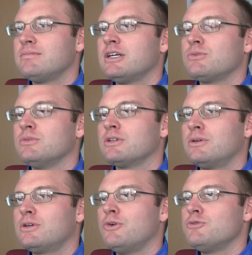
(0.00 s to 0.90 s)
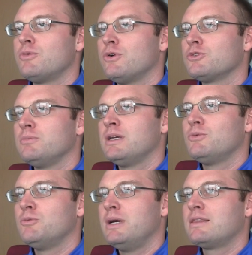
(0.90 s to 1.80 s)
that's when the Coach Morris
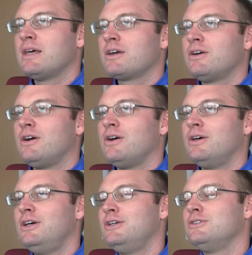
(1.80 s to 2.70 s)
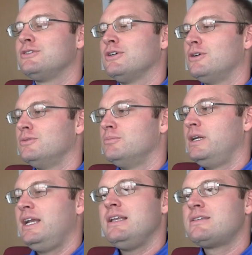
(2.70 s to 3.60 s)
will make that call. So,
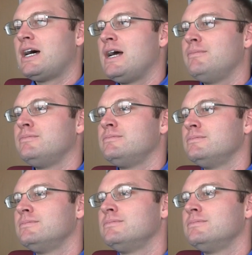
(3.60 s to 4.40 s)
but anytime